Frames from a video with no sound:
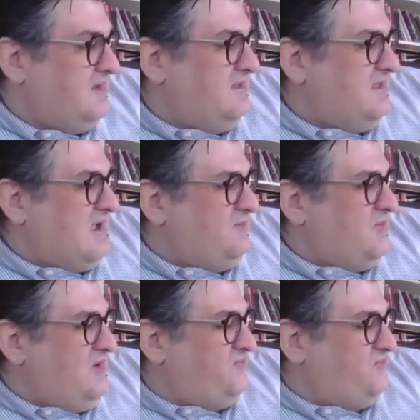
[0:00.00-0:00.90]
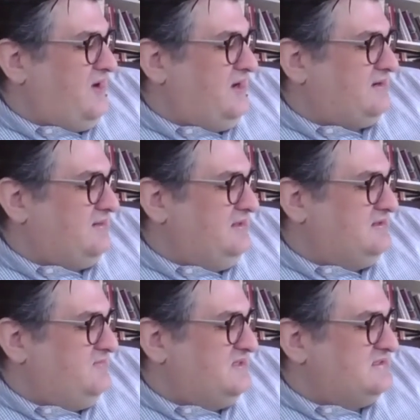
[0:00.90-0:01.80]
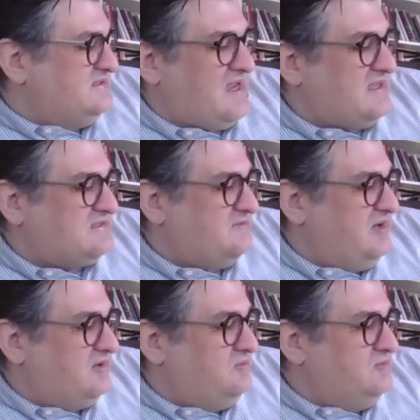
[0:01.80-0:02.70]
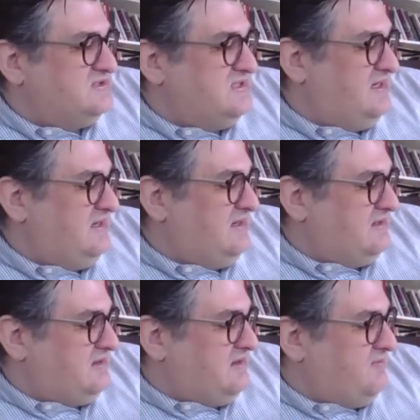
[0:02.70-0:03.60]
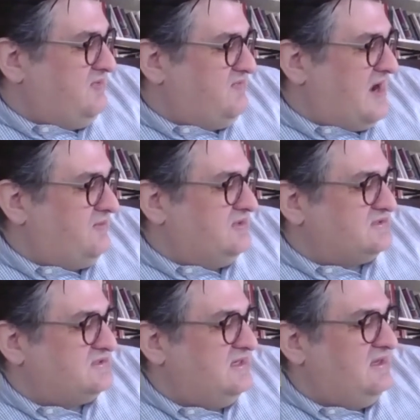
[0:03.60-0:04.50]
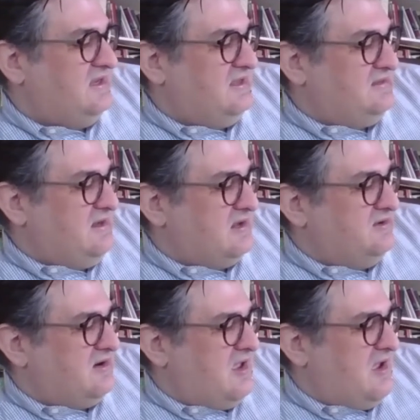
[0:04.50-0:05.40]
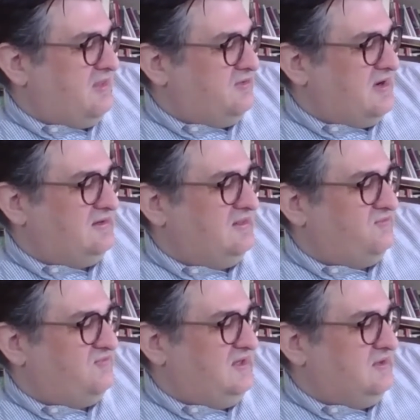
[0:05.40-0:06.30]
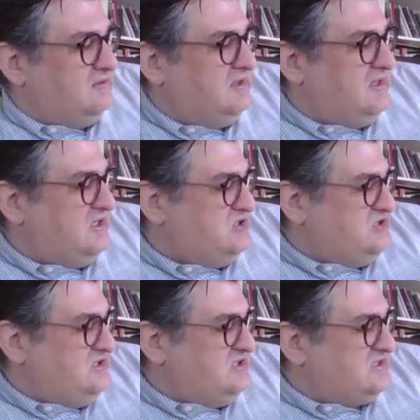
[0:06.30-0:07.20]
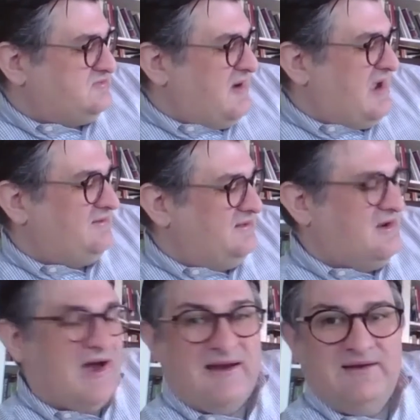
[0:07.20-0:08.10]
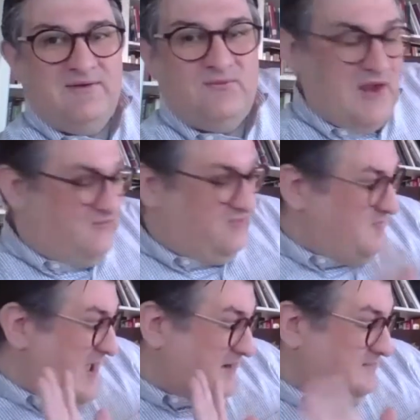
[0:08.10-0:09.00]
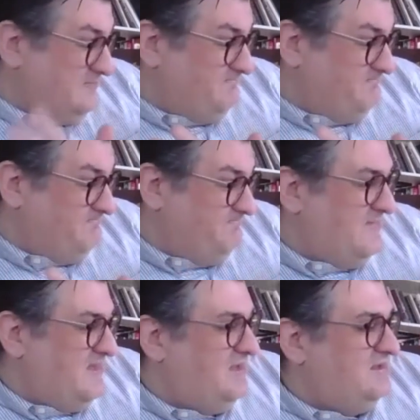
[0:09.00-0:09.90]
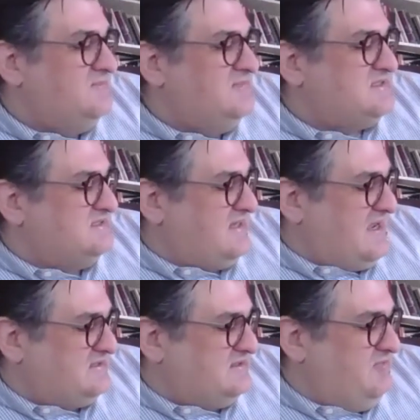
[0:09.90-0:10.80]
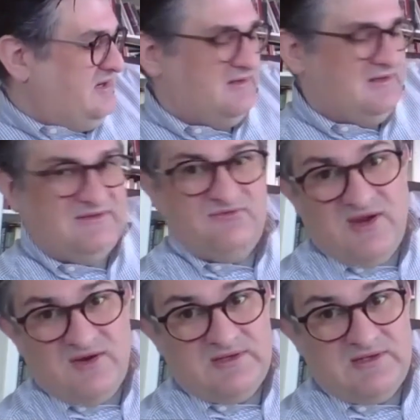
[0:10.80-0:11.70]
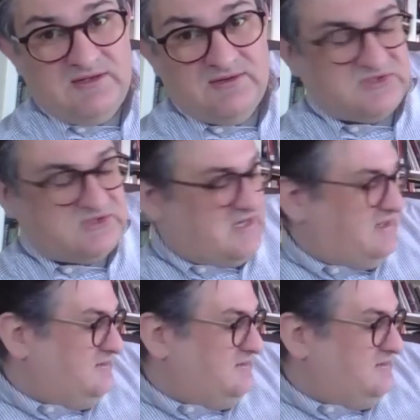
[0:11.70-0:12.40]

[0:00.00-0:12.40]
I waved frantically to Mrs. Casabier, who was digging in a clump of iris at the other end of the field. She just smiled and nodded and waved back. Mrs. Casabier is very nearsighted.